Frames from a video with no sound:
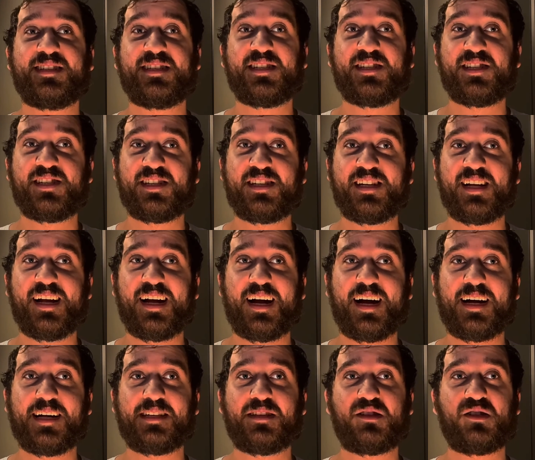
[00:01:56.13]

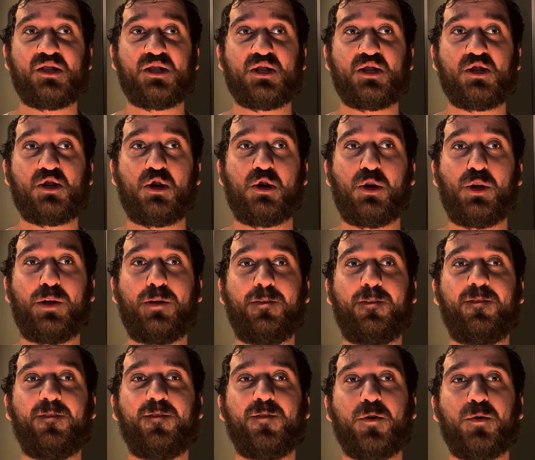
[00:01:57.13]
That's
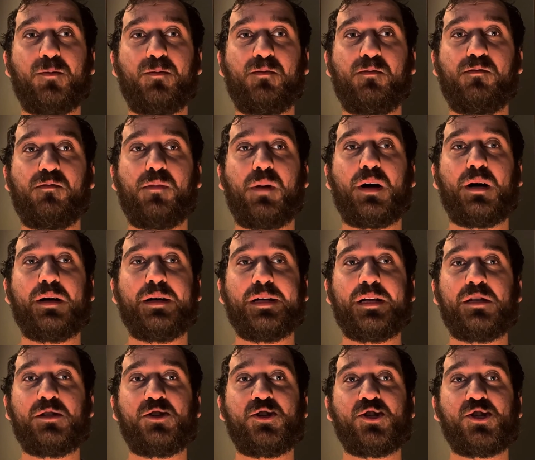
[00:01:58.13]
all for
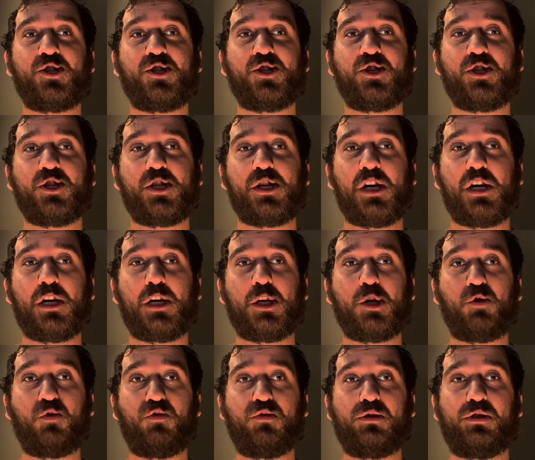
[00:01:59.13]
my
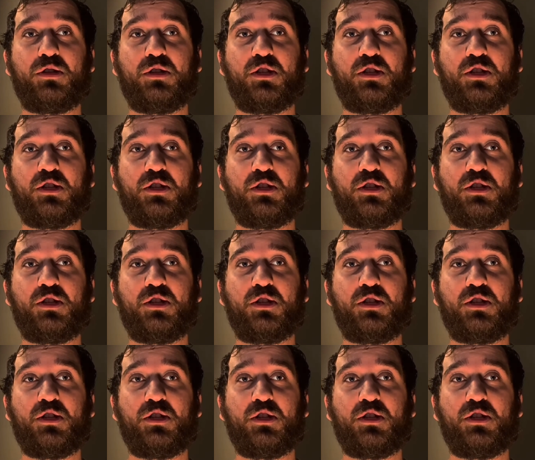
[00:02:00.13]
show